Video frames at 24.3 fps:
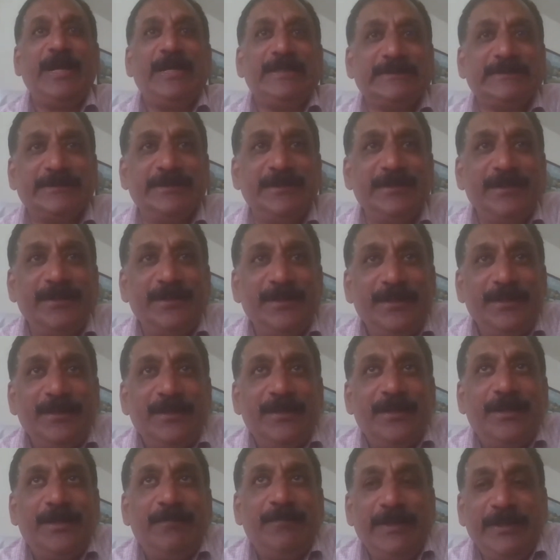ask
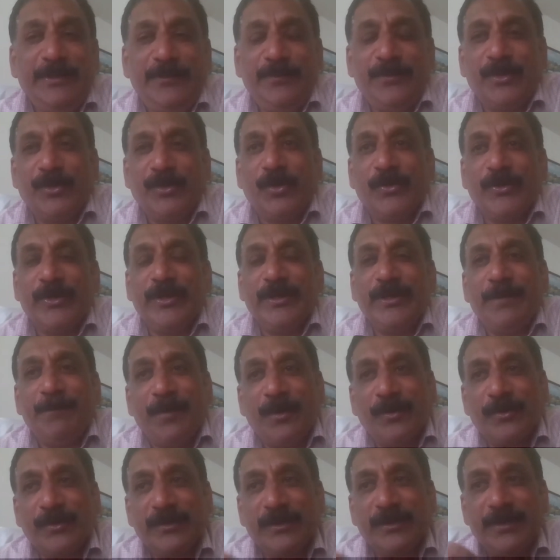when you are talking
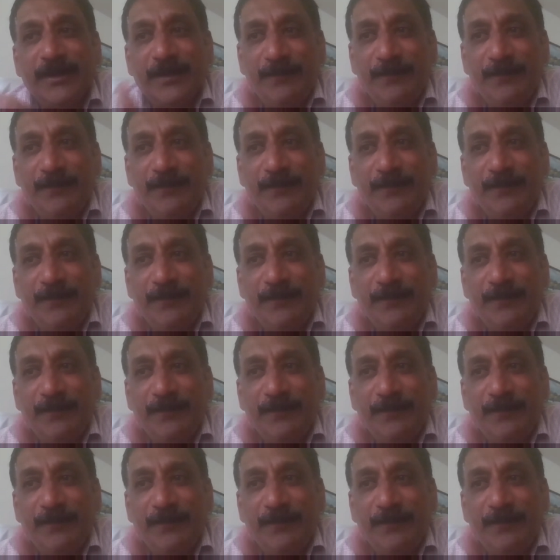about